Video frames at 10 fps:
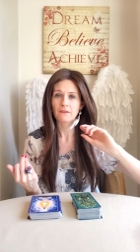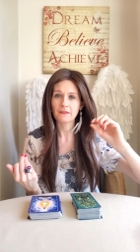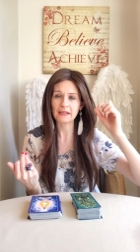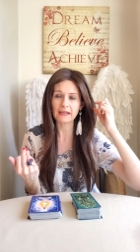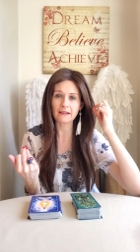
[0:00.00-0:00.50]

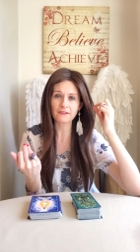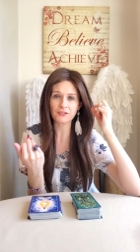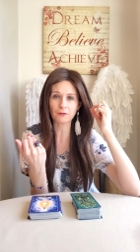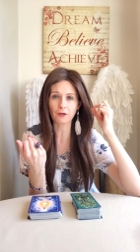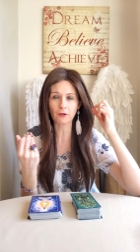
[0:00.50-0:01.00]
the ears
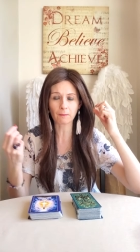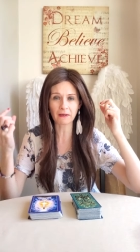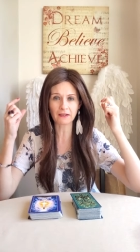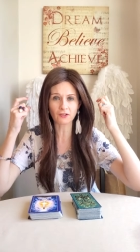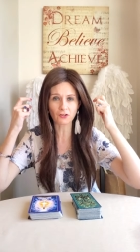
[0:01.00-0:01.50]
are, are
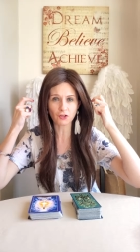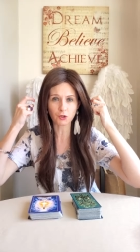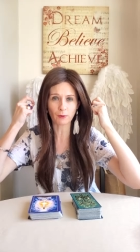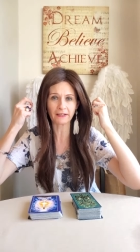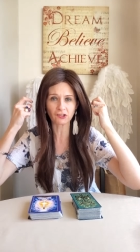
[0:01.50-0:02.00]
being
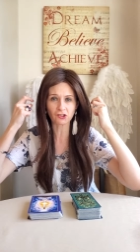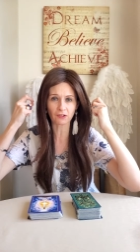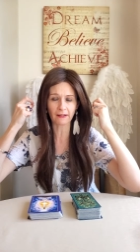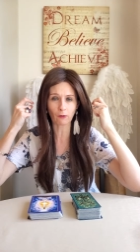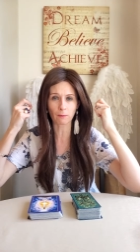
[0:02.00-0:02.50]
twinged
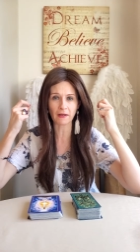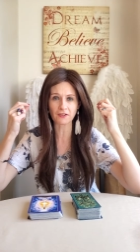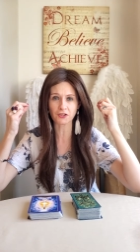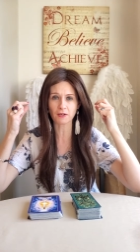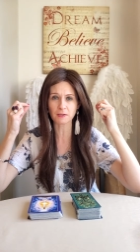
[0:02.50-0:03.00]
a little bit.
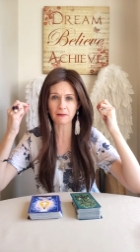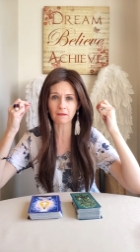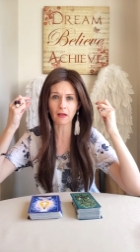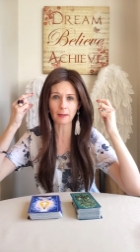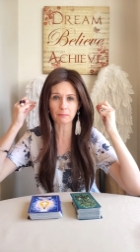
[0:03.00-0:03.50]
So it's a bit
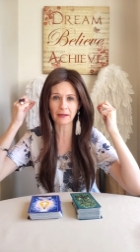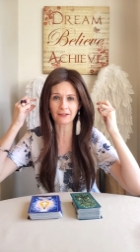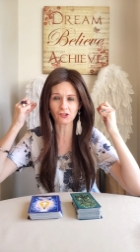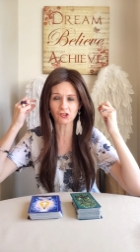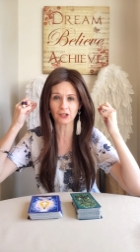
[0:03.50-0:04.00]
like
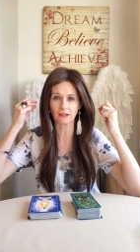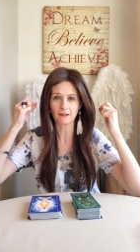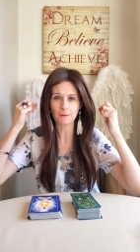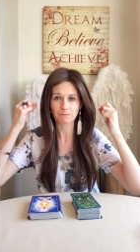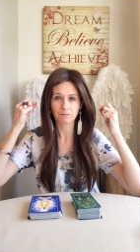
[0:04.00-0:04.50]
pinching.
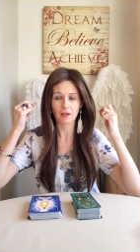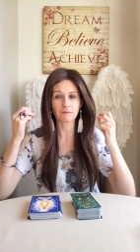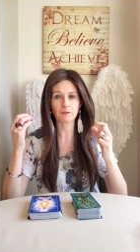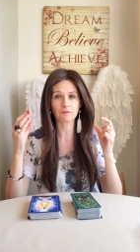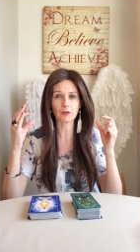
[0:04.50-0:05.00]

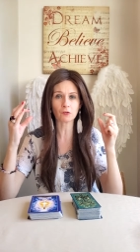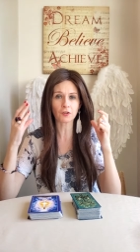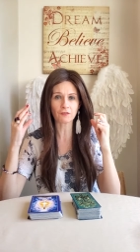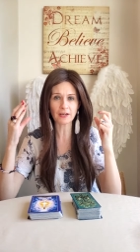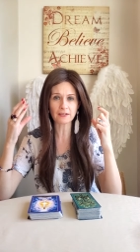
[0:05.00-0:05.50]
If you feel
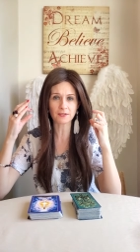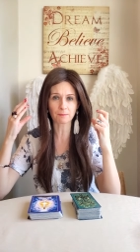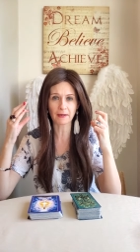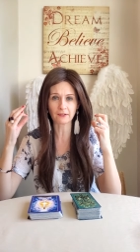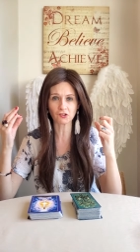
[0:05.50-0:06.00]
your ears are
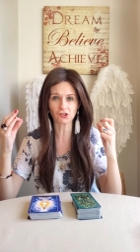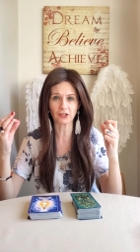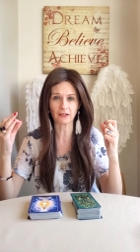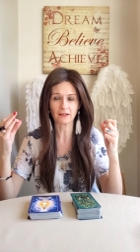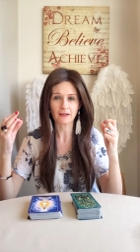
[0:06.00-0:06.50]

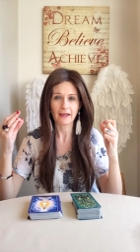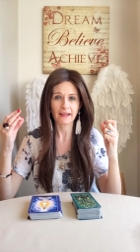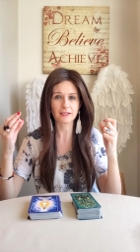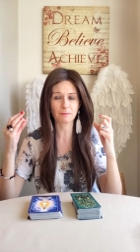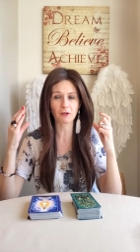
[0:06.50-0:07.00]
pinching,
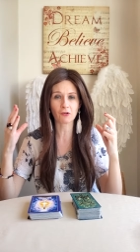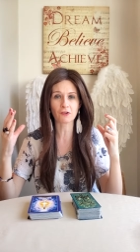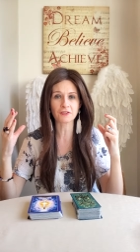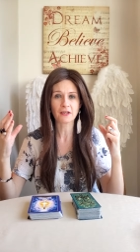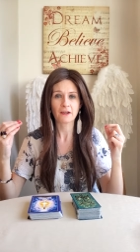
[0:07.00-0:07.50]
it's
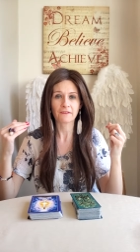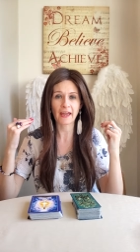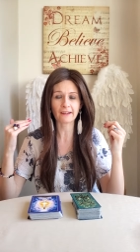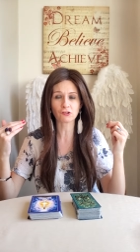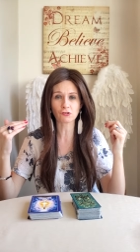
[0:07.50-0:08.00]
because the
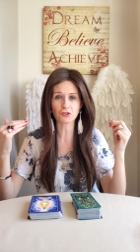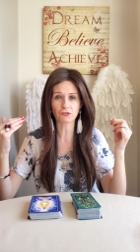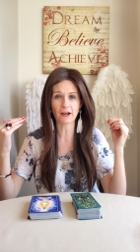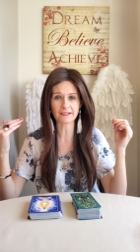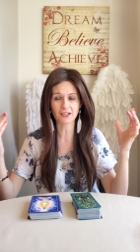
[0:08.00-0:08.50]
angels
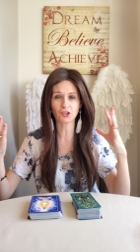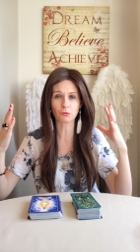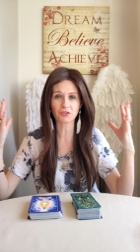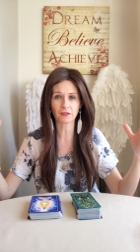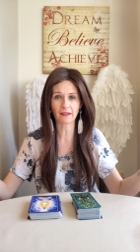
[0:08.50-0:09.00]
are asking
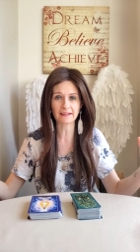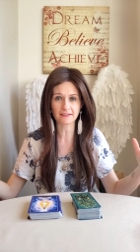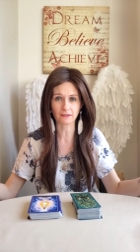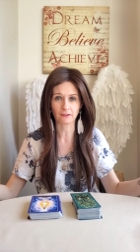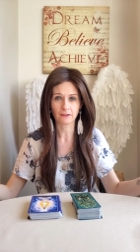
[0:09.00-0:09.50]
you to
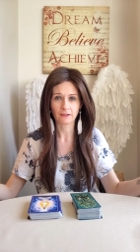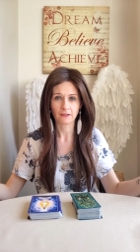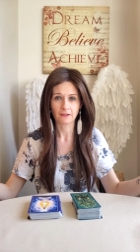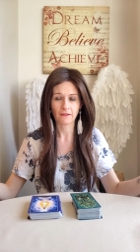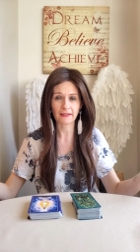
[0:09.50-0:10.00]
listen
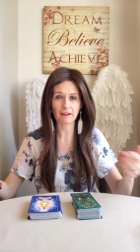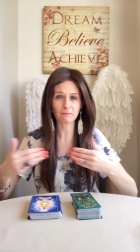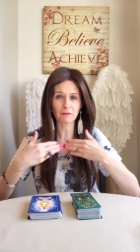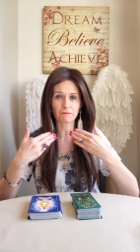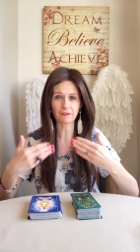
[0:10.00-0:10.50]
and they give
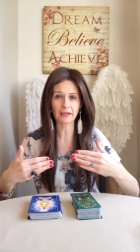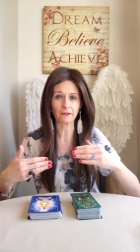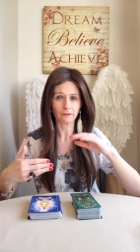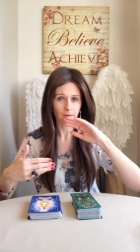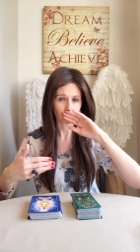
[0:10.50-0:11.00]
me fear